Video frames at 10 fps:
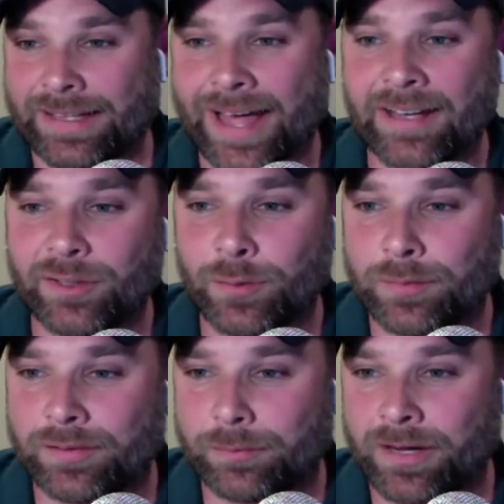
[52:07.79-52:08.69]
I led a
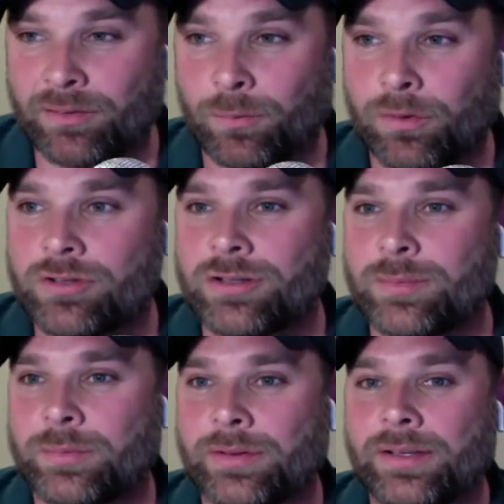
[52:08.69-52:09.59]
little bit of praise and
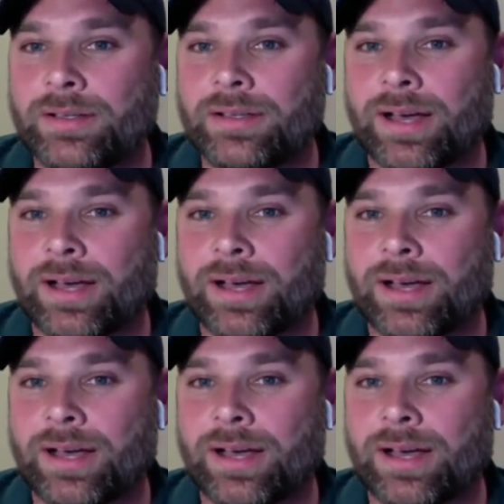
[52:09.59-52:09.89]
worship.